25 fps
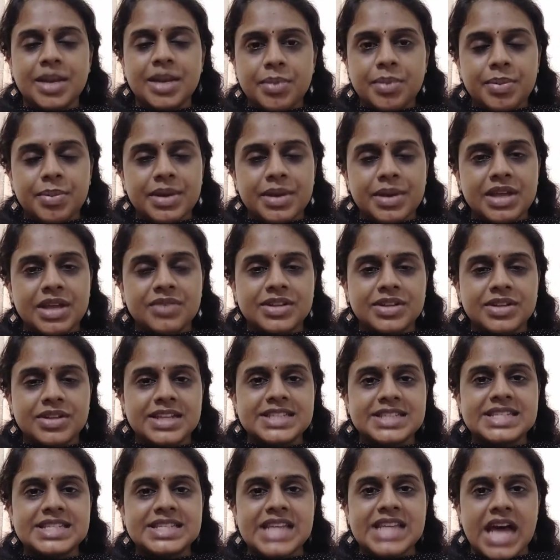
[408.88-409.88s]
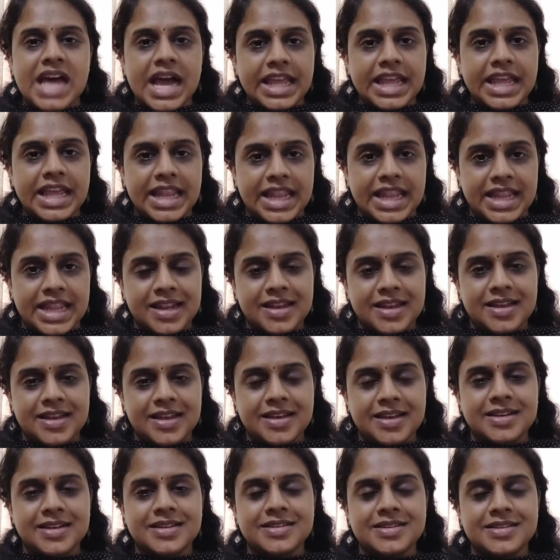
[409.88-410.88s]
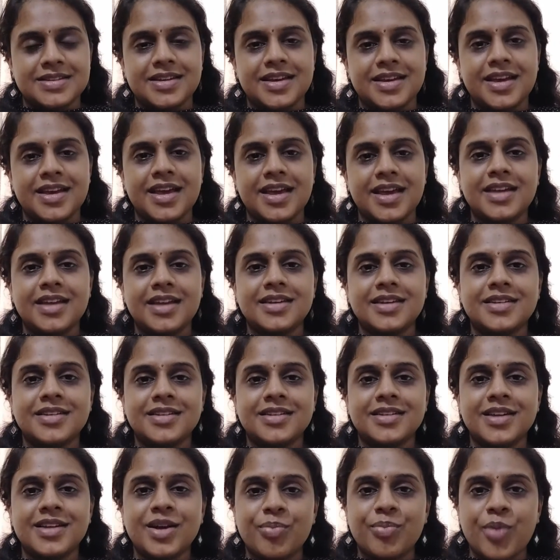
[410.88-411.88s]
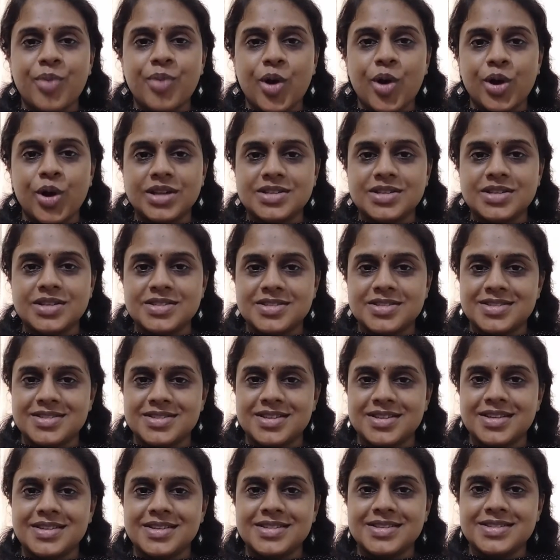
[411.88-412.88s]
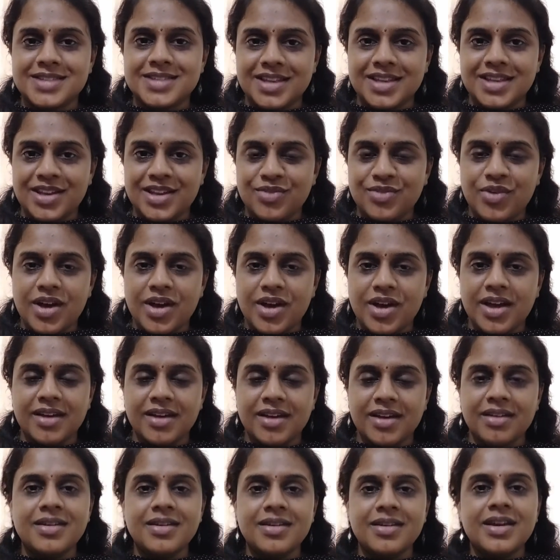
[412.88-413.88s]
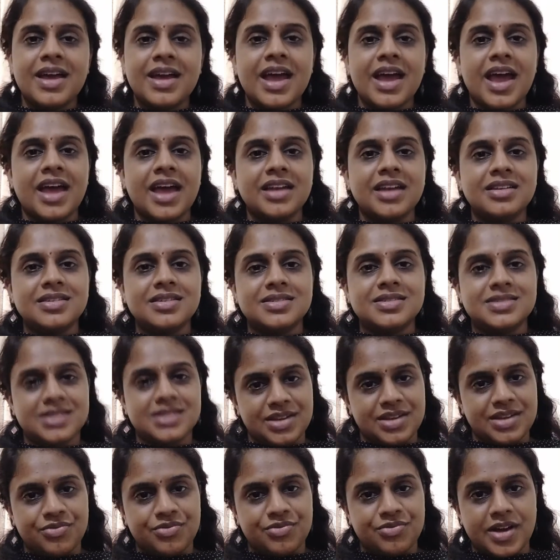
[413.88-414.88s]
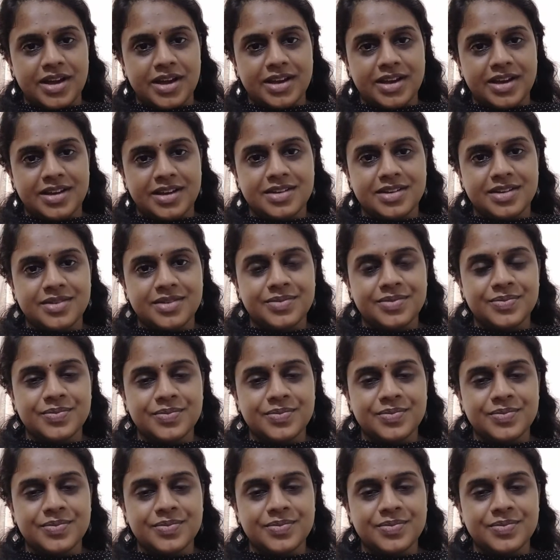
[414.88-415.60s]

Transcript: Let me begin with sign and the components signifier and signified.